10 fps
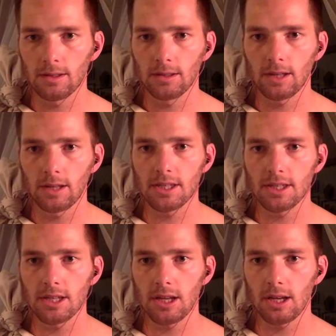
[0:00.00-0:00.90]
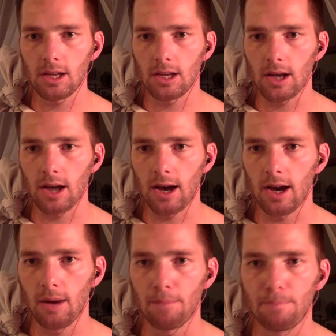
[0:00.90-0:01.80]
Let's see.
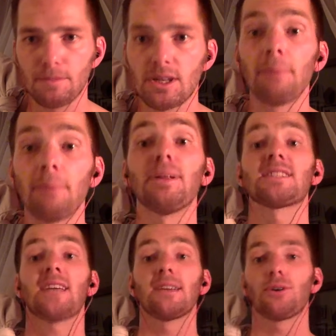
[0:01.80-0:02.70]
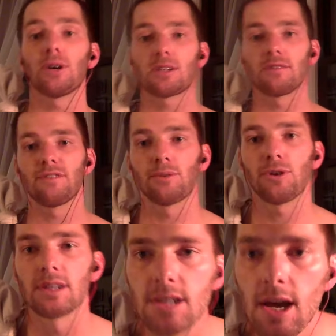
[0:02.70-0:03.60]
Plus 10 question from Chris.